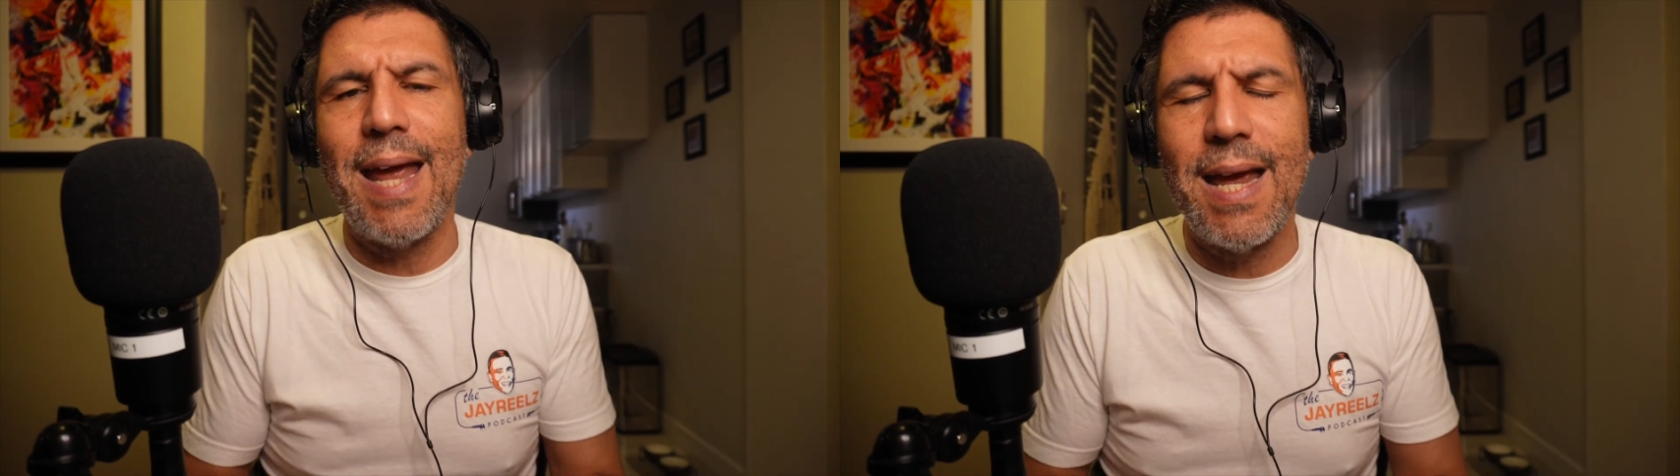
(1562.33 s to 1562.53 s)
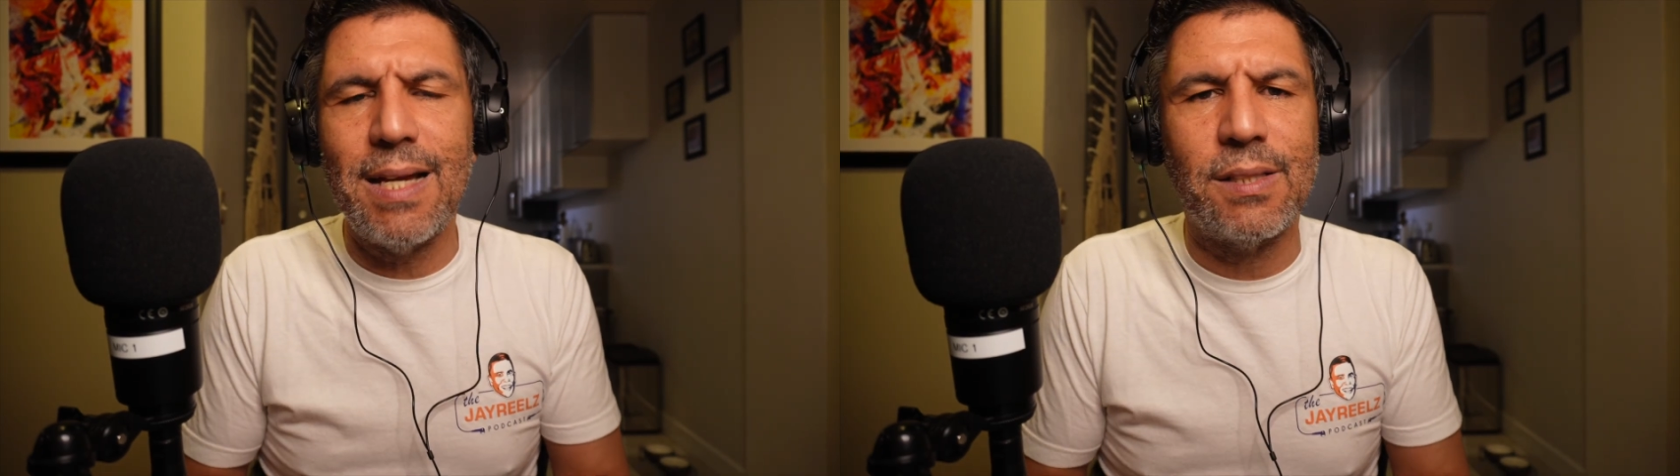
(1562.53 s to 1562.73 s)

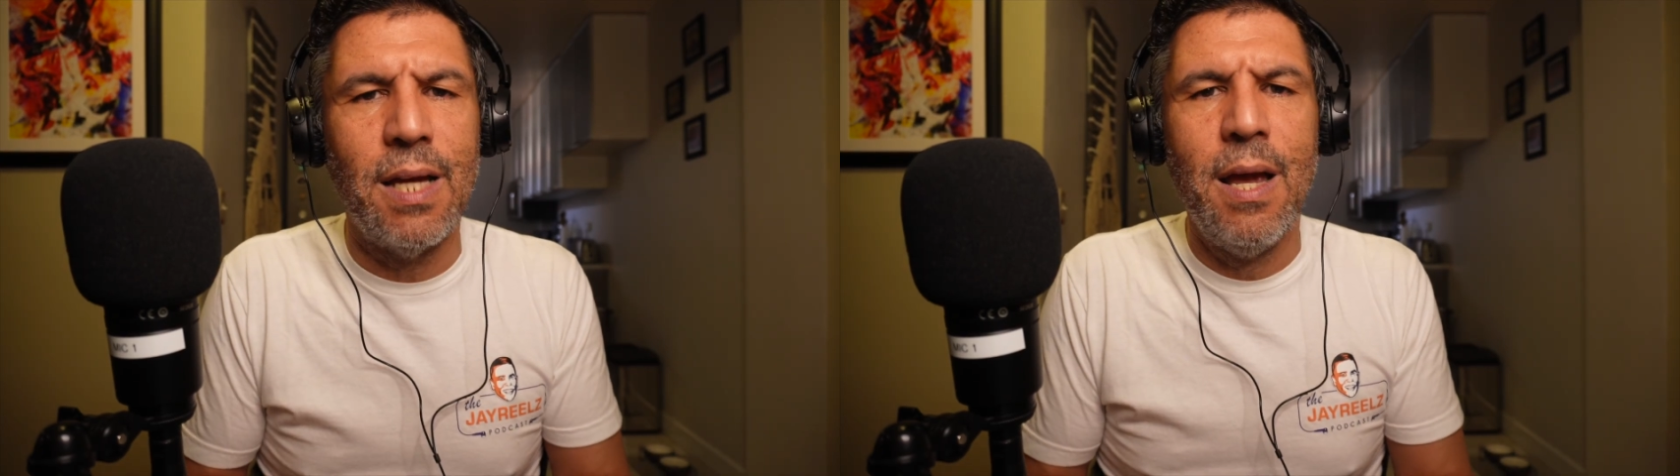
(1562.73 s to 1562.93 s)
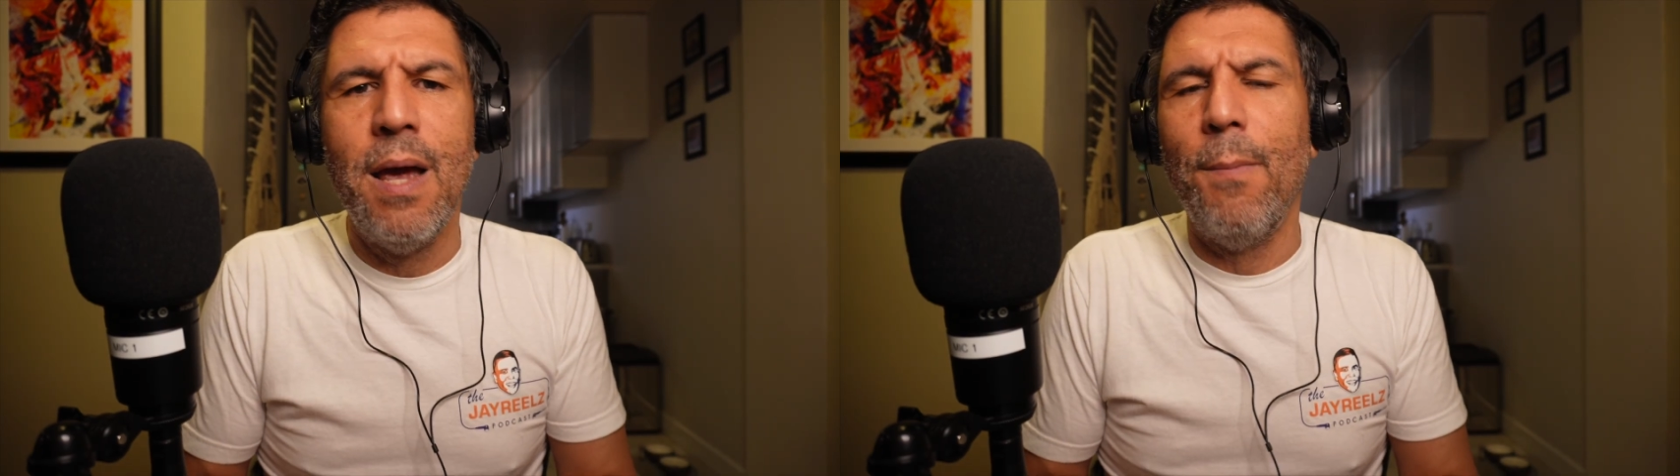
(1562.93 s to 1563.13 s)

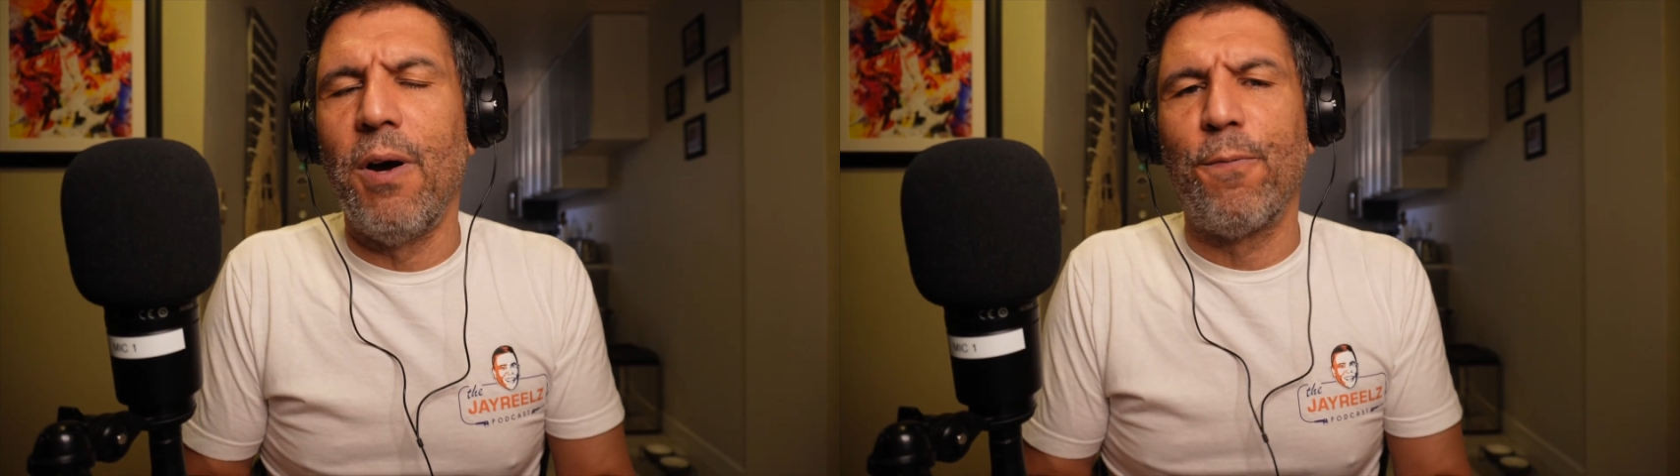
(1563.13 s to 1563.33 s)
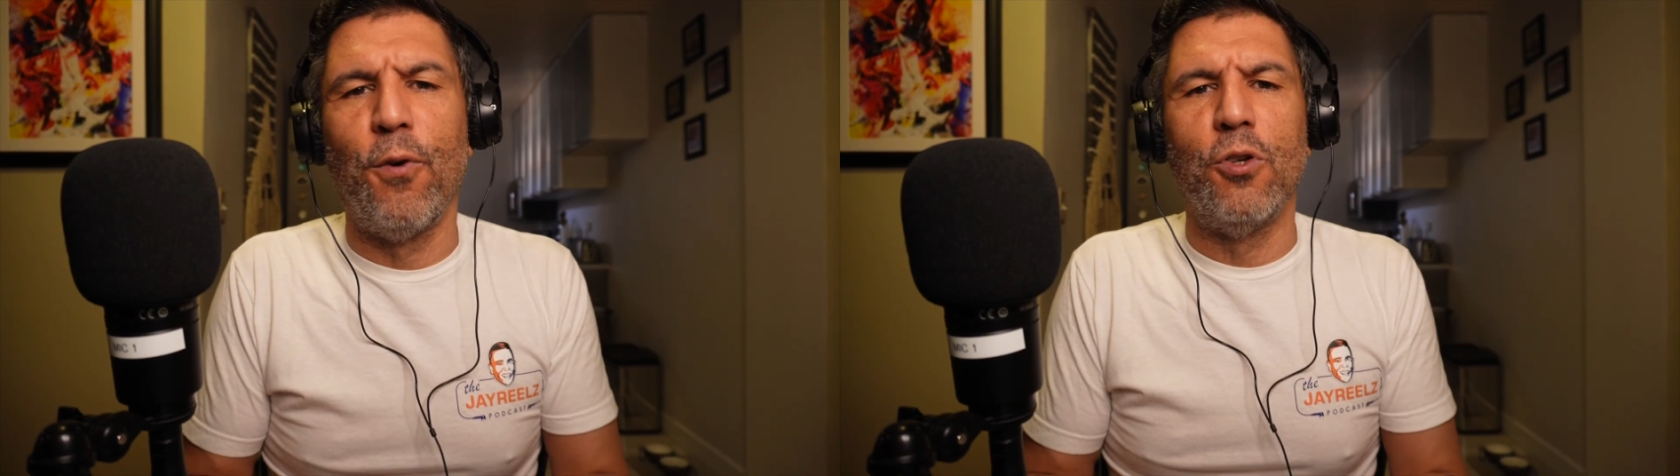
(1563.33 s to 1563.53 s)
days.
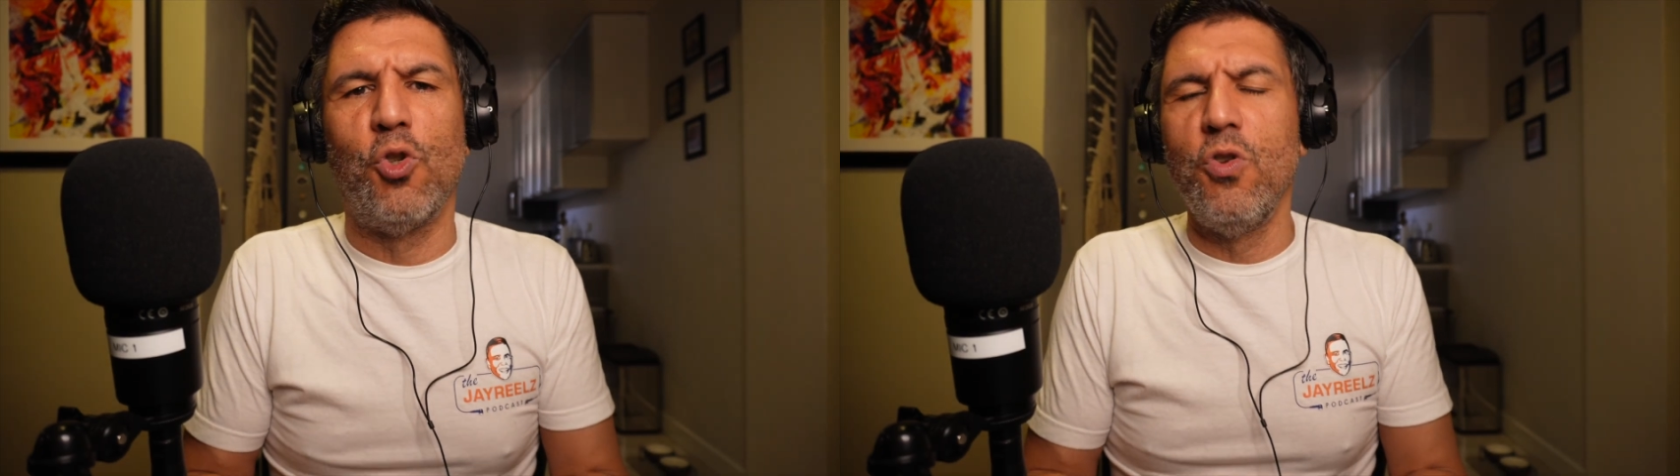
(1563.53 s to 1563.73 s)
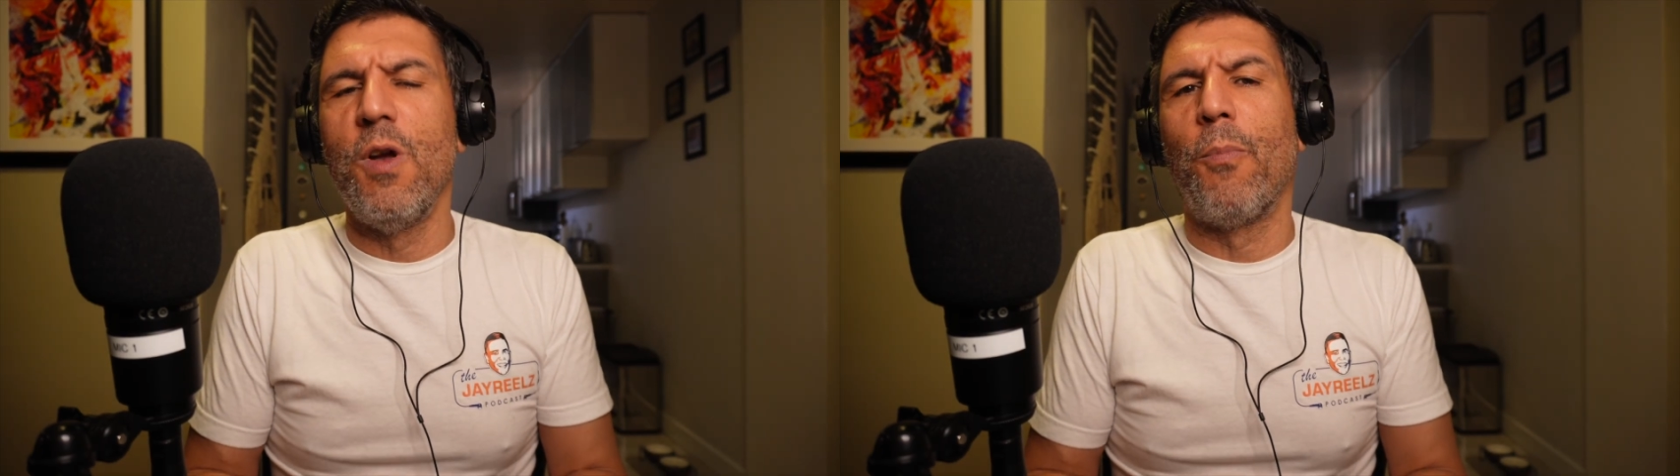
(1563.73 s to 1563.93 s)
But for Junior